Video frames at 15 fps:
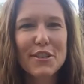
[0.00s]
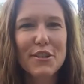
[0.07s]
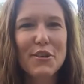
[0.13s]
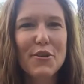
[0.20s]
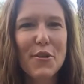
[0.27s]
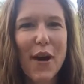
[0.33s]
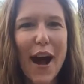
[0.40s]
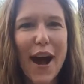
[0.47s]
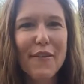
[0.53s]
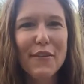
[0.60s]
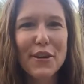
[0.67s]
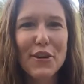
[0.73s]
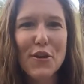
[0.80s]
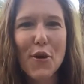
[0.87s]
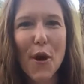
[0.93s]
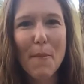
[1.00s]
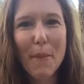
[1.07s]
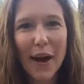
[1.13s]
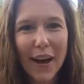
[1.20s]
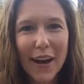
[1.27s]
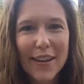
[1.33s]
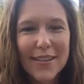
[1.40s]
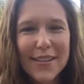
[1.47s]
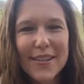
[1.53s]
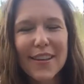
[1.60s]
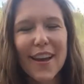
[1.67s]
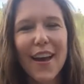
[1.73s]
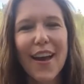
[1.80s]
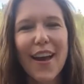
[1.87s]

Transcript: to having you among us